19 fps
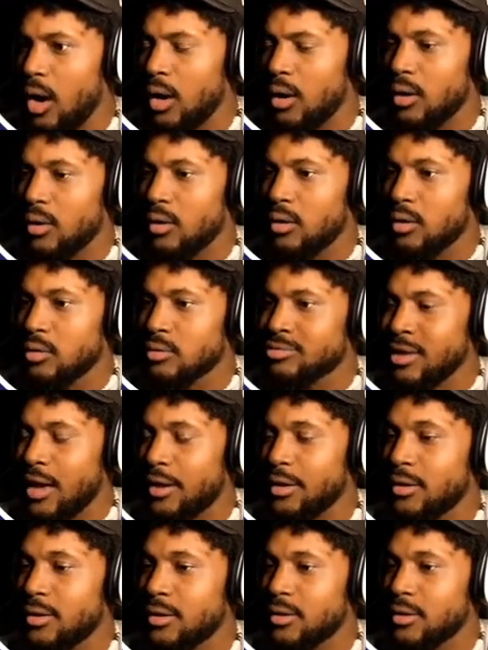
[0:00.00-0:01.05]
Uh, so
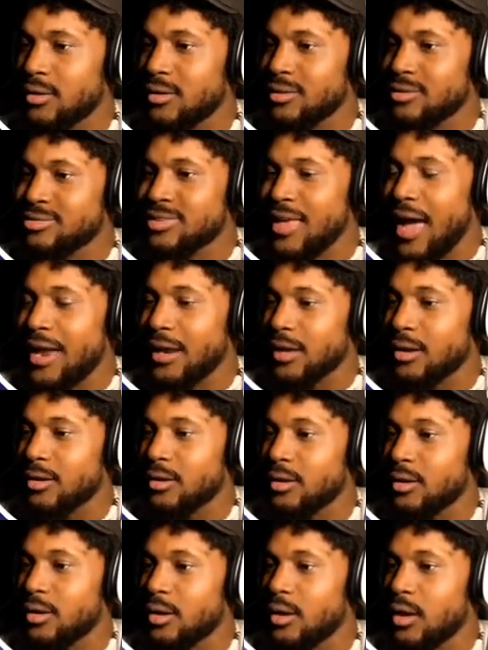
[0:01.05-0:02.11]
Sonic!
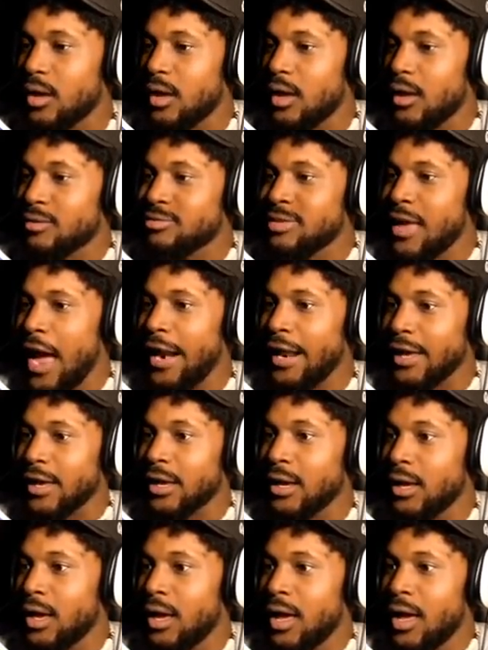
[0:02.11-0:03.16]

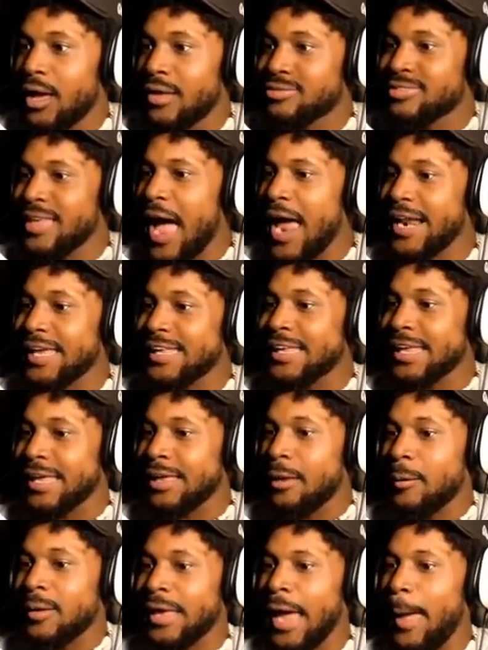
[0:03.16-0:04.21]
Sonic! Sonic!
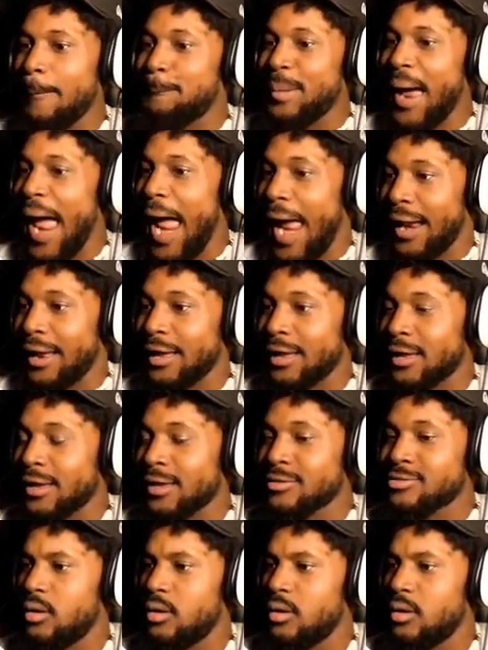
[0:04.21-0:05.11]
Get back!